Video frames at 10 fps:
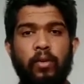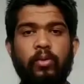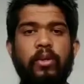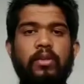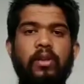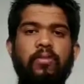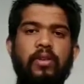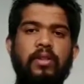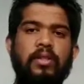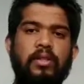to the
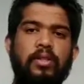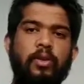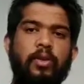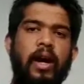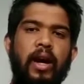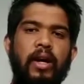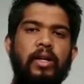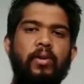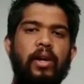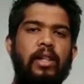surface so that
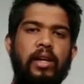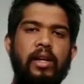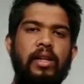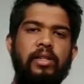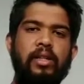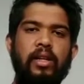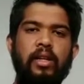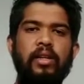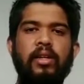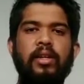you can release it
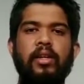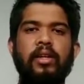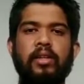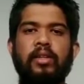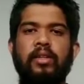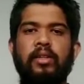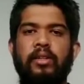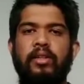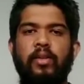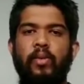
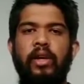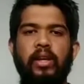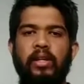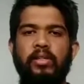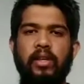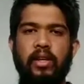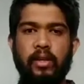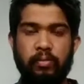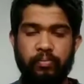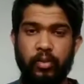very
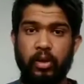easily.